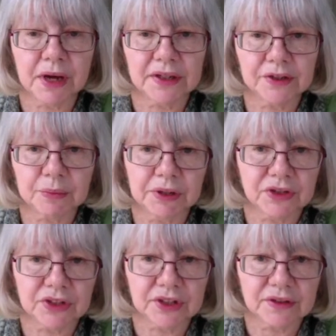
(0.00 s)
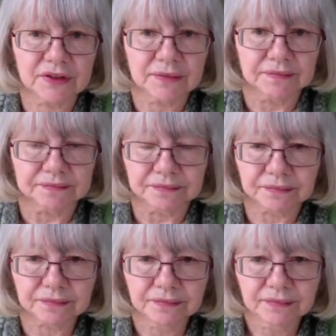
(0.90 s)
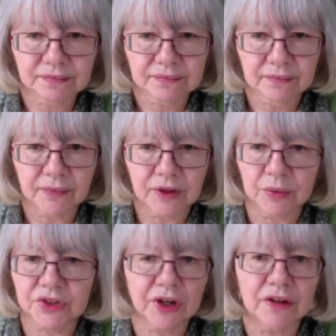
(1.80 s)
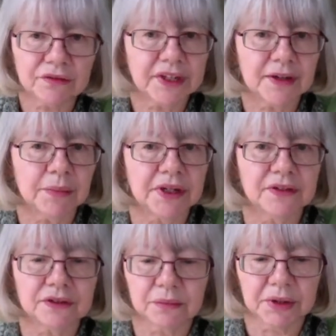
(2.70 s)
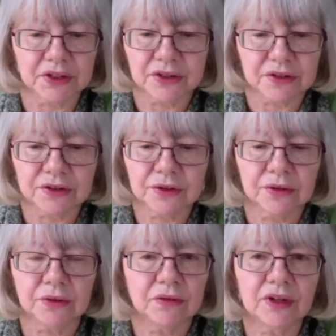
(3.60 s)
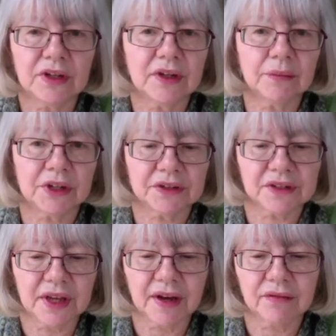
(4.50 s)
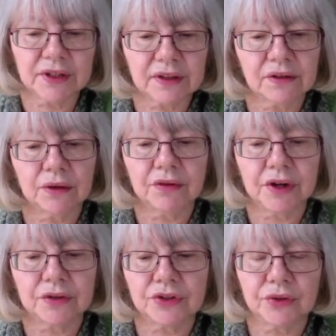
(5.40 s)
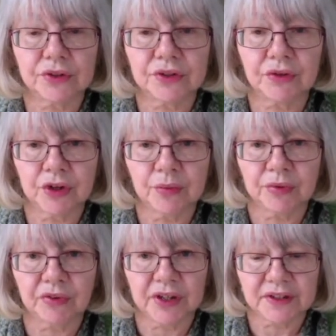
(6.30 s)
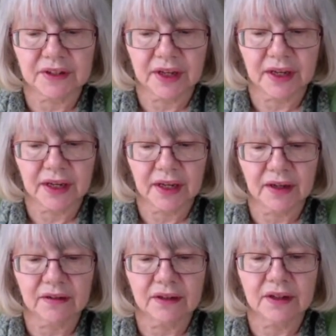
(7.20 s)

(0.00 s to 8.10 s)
managed budgets, which aren't really personal budgets at all, because they have little or no choice of who provides their care.